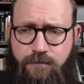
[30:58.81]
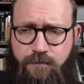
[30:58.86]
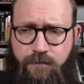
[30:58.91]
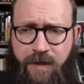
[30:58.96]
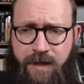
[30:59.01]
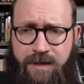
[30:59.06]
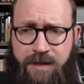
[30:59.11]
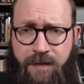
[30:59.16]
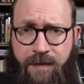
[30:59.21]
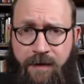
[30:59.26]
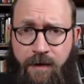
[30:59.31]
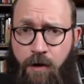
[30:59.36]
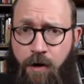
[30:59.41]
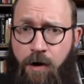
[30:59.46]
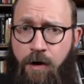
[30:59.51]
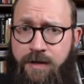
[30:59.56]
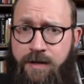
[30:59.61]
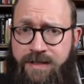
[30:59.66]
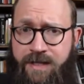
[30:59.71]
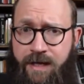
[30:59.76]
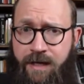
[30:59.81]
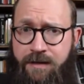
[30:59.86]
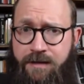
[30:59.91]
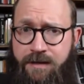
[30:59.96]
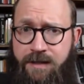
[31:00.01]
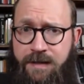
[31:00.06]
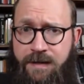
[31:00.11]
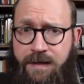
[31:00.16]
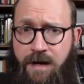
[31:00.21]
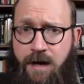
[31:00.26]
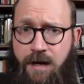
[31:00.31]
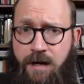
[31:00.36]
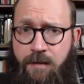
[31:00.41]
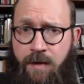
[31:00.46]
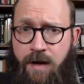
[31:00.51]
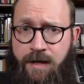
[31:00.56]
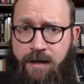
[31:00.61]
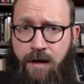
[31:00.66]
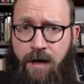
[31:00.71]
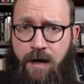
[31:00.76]
is that there are texts in the Nag
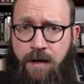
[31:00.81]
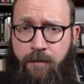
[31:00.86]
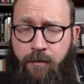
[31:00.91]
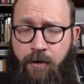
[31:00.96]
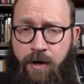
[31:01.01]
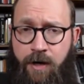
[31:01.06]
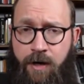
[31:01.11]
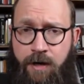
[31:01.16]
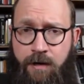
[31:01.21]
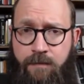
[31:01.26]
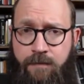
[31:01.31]
Hammadi library